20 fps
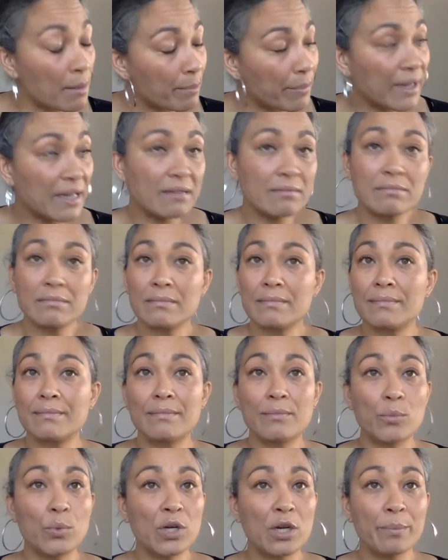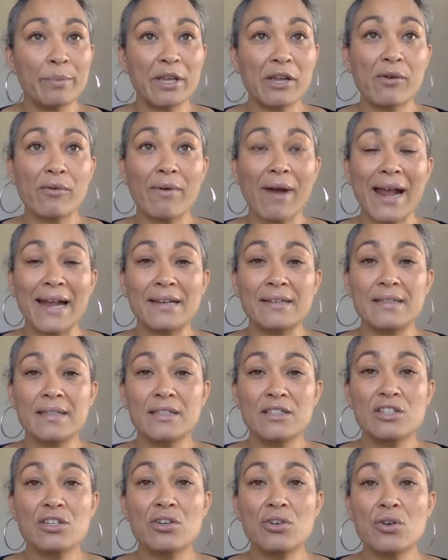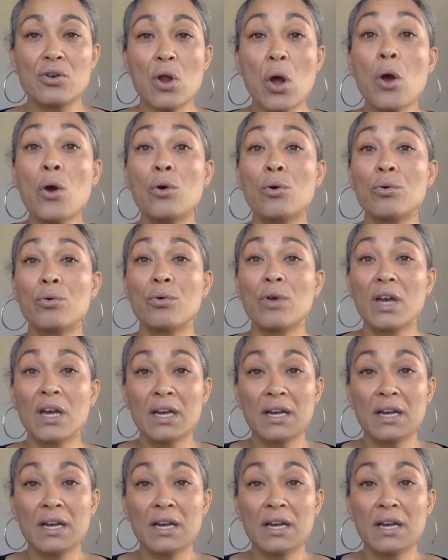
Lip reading: but wouldn't it be great to know